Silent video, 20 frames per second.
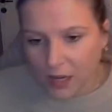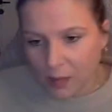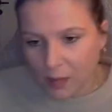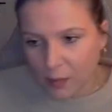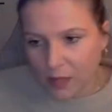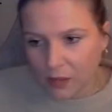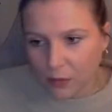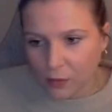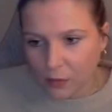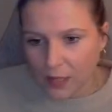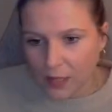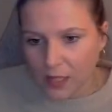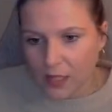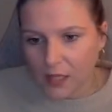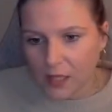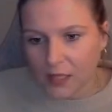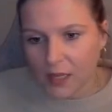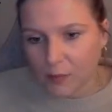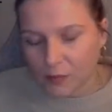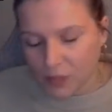about the
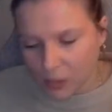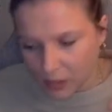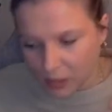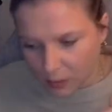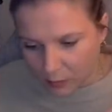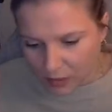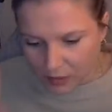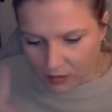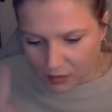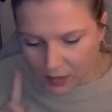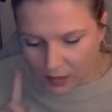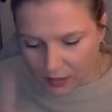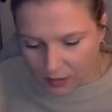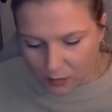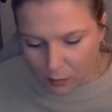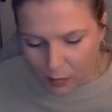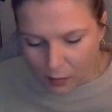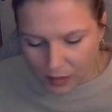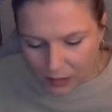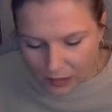weight. I'm talking about, like, the
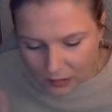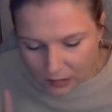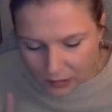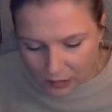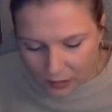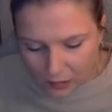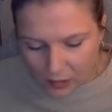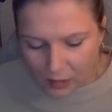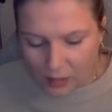mental